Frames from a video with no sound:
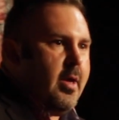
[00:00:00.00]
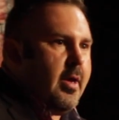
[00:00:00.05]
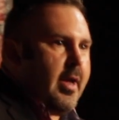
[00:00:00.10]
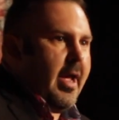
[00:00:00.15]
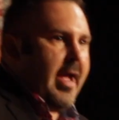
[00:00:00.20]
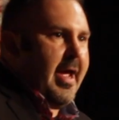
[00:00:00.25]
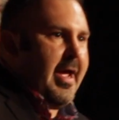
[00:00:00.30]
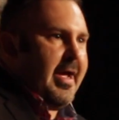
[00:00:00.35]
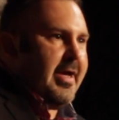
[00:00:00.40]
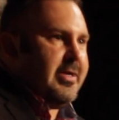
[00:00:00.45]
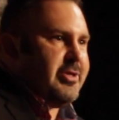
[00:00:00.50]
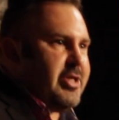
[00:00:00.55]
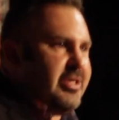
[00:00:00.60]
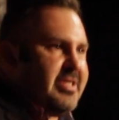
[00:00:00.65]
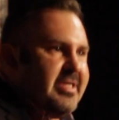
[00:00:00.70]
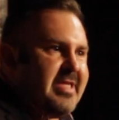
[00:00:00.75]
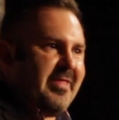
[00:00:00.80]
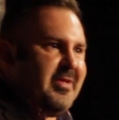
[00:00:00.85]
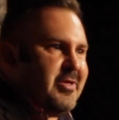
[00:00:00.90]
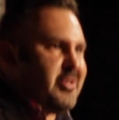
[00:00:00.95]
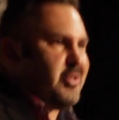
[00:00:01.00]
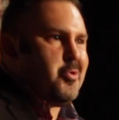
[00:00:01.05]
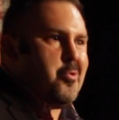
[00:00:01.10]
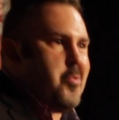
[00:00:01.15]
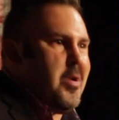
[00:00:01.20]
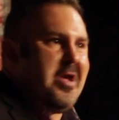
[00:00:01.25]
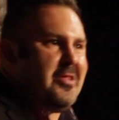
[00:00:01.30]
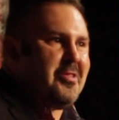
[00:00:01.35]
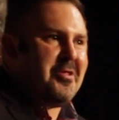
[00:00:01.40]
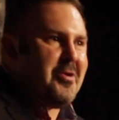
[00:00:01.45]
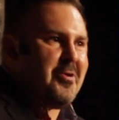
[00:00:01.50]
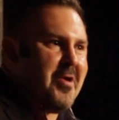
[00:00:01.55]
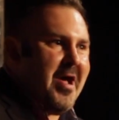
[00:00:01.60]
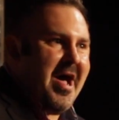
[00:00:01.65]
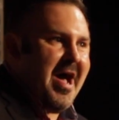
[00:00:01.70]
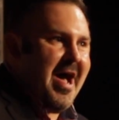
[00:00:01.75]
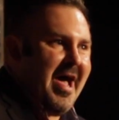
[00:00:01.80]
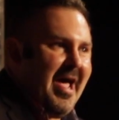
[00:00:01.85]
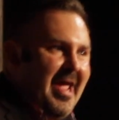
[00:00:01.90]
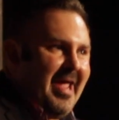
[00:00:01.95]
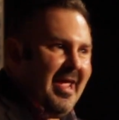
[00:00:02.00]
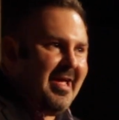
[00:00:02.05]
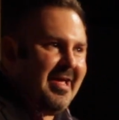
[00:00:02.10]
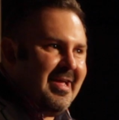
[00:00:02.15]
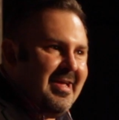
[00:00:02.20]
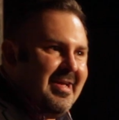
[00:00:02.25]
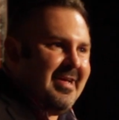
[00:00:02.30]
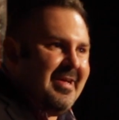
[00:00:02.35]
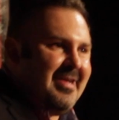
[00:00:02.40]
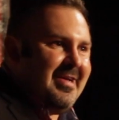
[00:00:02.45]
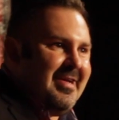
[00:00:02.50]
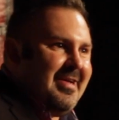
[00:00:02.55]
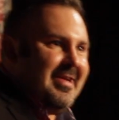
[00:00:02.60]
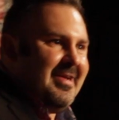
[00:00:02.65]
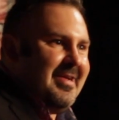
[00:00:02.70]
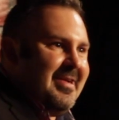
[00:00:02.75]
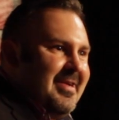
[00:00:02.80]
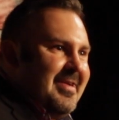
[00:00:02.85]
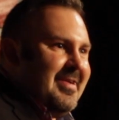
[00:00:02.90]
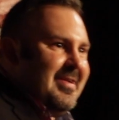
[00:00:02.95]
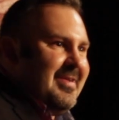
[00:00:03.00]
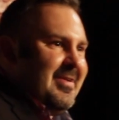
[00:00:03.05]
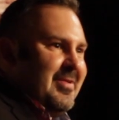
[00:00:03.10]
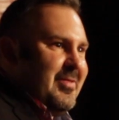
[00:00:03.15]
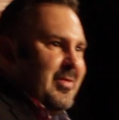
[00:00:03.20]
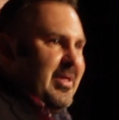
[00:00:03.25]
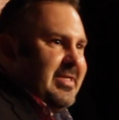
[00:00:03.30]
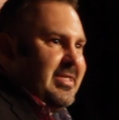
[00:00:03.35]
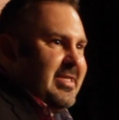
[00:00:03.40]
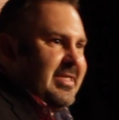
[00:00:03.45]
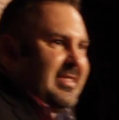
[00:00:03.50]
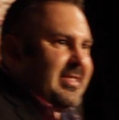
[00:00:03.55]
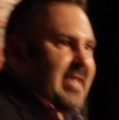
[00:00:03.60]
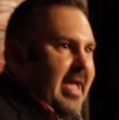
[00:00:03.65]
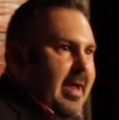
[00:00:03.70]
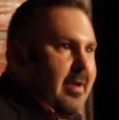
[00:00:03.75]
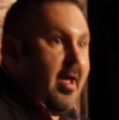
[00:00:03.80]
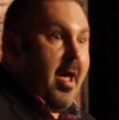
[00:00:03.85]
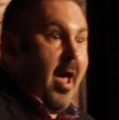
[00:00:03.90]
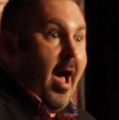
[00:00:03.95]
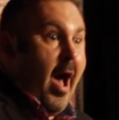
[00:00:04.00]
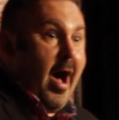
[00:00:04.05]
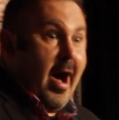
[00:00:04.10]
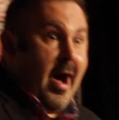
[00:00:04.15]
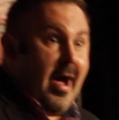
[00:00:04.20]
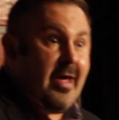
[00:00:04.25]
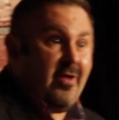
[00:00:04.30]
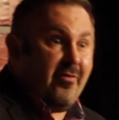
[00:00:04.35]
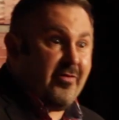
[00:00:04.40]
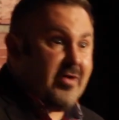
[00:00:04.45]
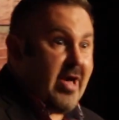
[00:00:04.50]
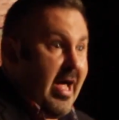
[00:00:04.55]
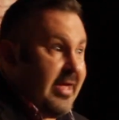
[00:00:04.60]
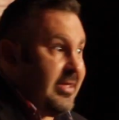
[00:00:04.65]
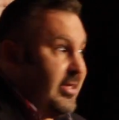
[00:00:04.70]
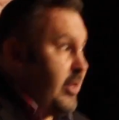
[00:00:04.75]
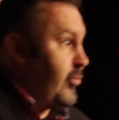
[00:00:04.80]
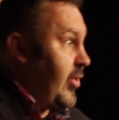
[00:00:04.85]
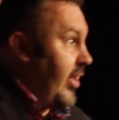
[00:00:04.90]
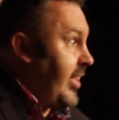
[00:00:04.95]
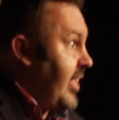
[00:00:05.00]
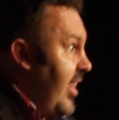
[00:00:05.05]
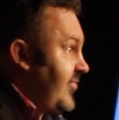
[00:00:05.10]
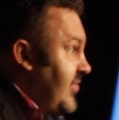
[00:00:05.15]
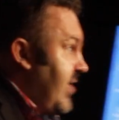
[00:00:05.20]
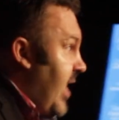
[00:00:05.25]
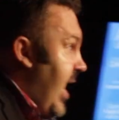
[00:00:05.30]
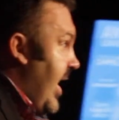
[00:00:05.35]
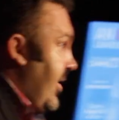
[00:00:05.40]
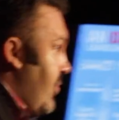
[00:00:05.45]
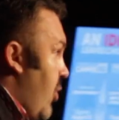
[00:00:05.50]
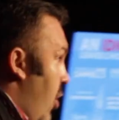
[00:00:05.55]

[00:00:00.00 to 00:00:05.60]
And she just had this twinkle in her eye that just said, I have gotten you the gift to end